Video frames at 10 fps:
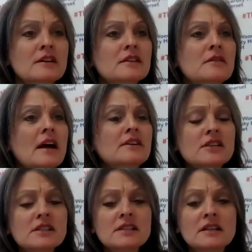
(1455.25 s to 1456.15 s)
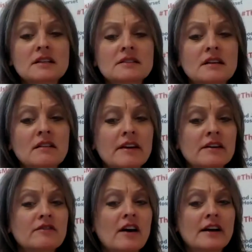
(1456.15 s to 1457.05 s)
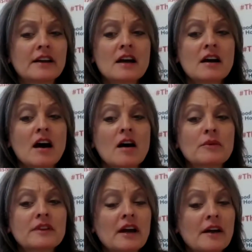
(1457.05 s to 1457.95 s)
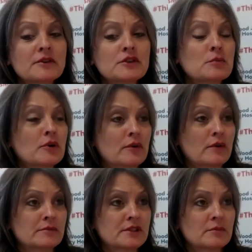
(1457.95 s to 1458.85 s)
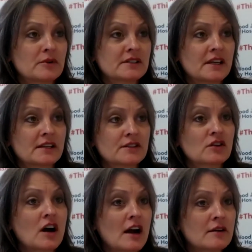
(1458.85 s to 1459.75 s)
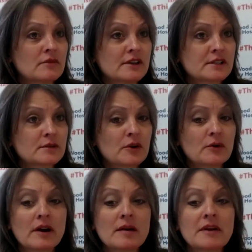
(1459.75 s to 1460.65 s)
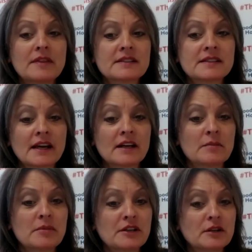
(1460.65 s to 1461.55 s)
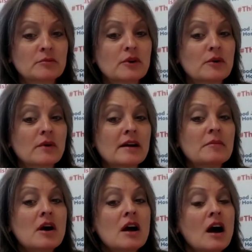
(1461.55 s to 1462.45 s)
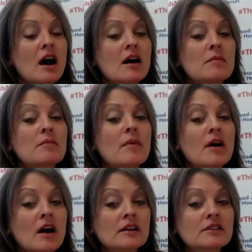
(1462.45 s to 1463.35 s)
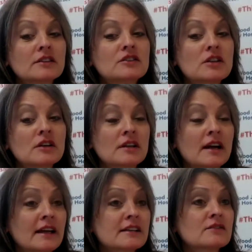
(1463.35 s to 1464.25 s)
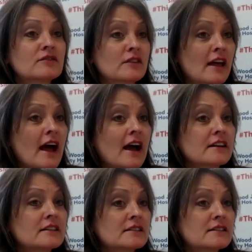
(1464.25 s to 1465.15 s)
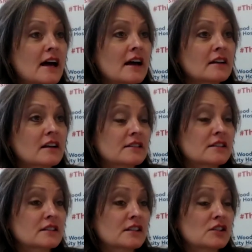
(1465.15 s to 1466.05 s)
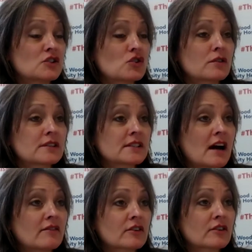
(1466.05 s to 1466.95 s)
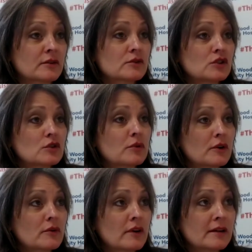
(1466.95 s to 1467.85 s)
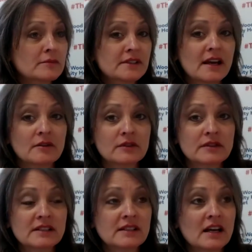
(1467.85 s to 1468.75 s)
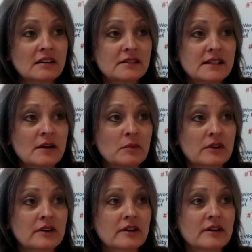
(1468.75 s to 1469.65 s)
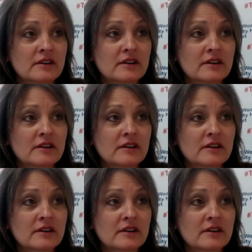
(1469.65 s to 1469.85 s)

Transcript: So, and just to clarify, with the other 2 programs, the breast cancer high risk program and the second opinion program, I guess for that, does insurance cover those 2 programs? How does that work? So